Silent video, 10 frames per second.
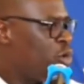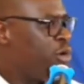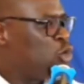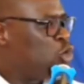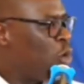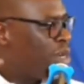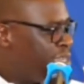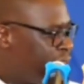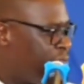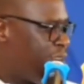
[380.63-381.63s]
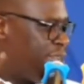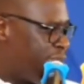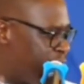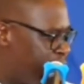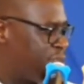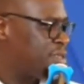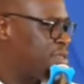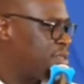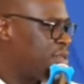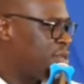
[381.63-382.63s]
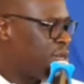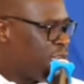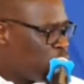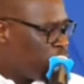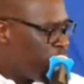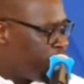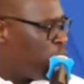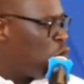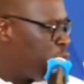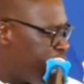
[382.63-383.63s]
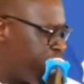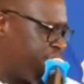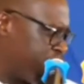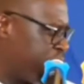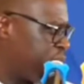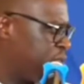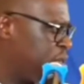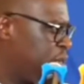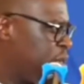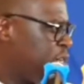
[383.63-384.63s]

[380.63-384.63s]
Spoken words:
we will do whatever it takes to enable your businesses,